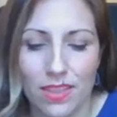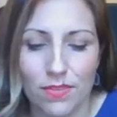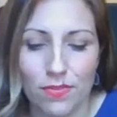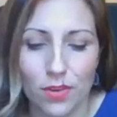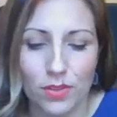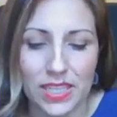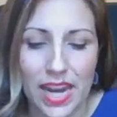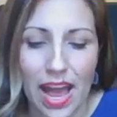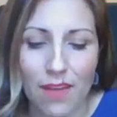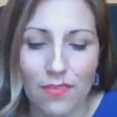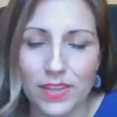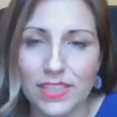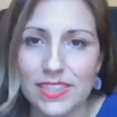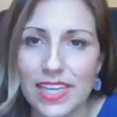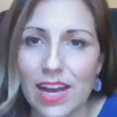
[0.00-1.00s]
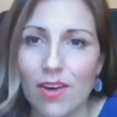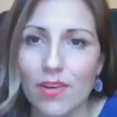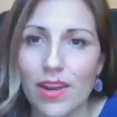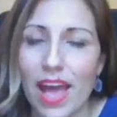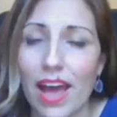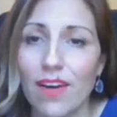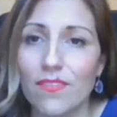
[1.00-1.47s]
the folks at
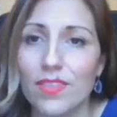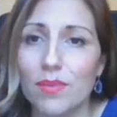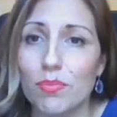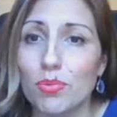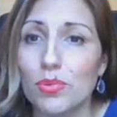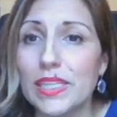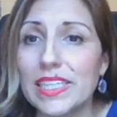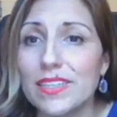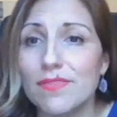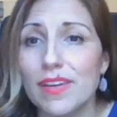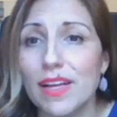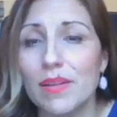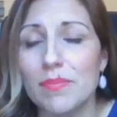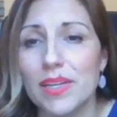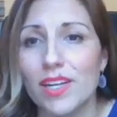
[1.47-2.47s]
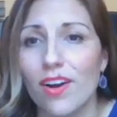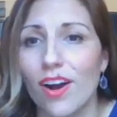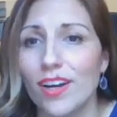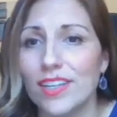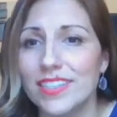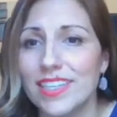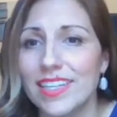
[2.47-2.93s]
Africatown have the pre-development
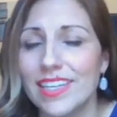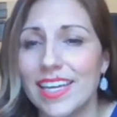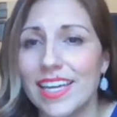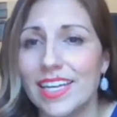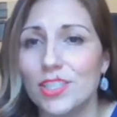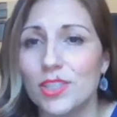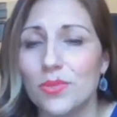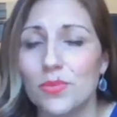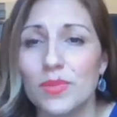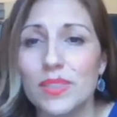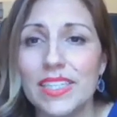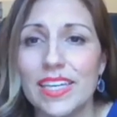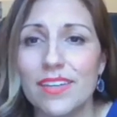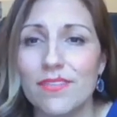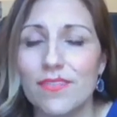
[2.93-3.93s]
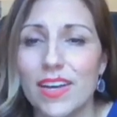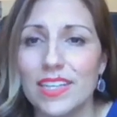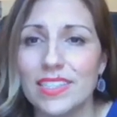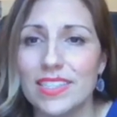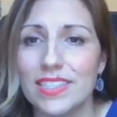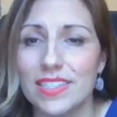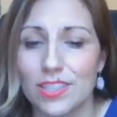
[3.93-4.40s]
costs they need to really
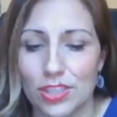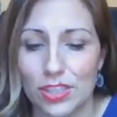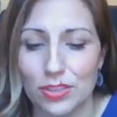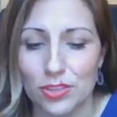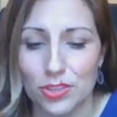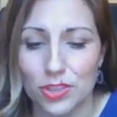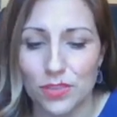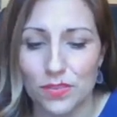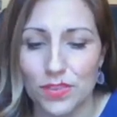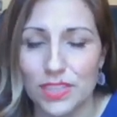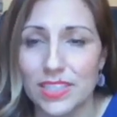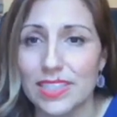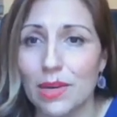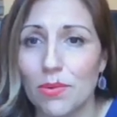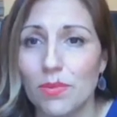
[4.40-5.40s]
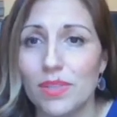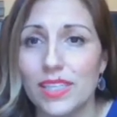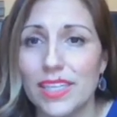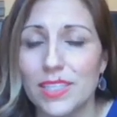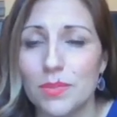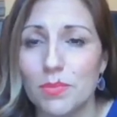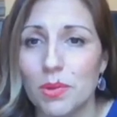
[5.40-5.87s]
invest in the shelter services that will
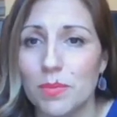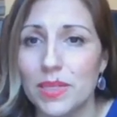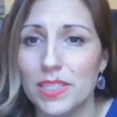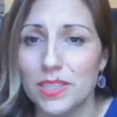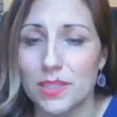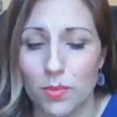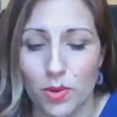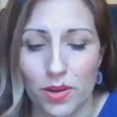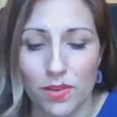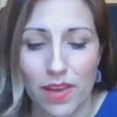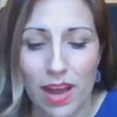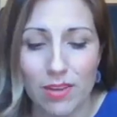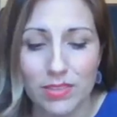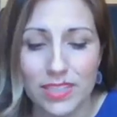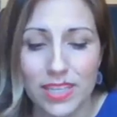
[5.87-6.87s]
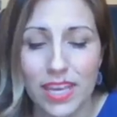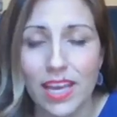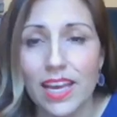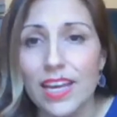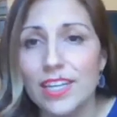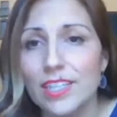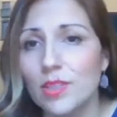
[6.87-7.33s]
lead to permanent supportive housing,
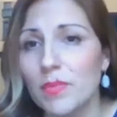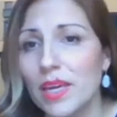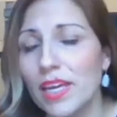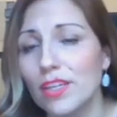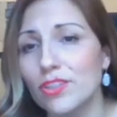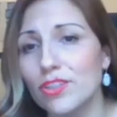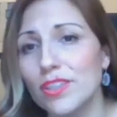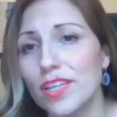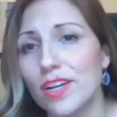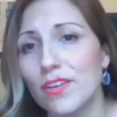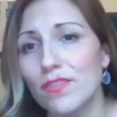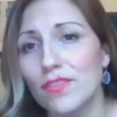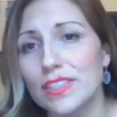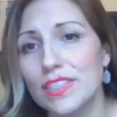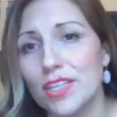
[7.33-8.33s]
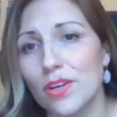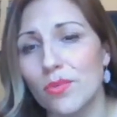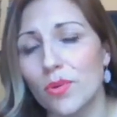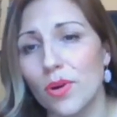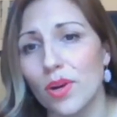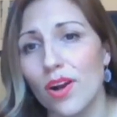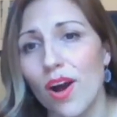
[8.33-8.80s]
to making sure that our friends at
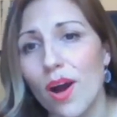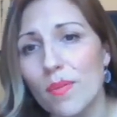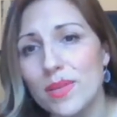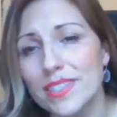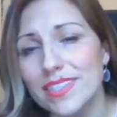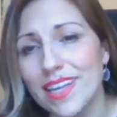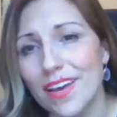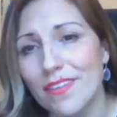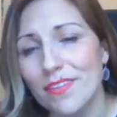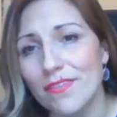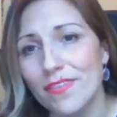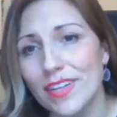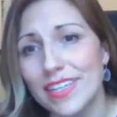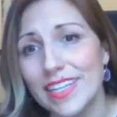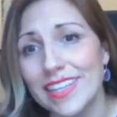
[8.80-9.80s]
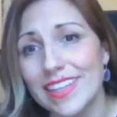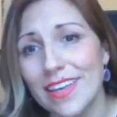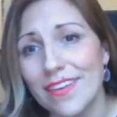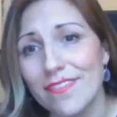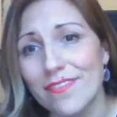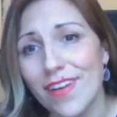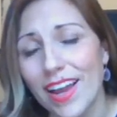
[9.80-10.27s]
Aurora Commons have the funding that
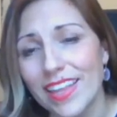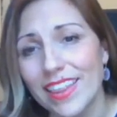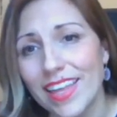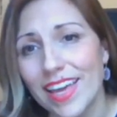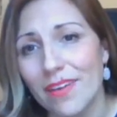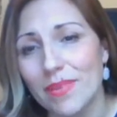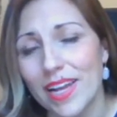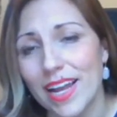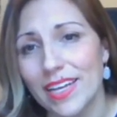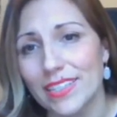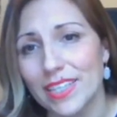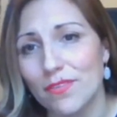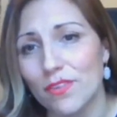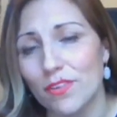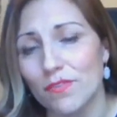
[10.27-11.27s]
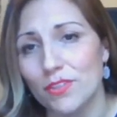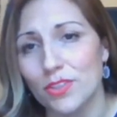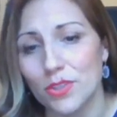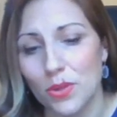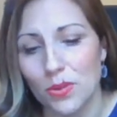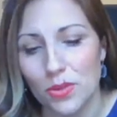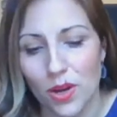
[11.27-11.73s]
they finally have been asking for
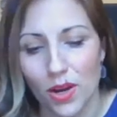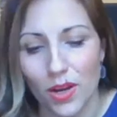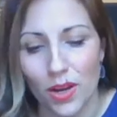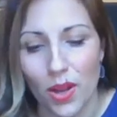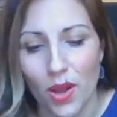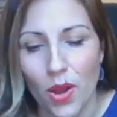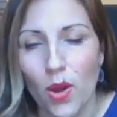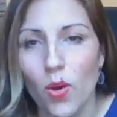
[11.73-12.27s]
so long.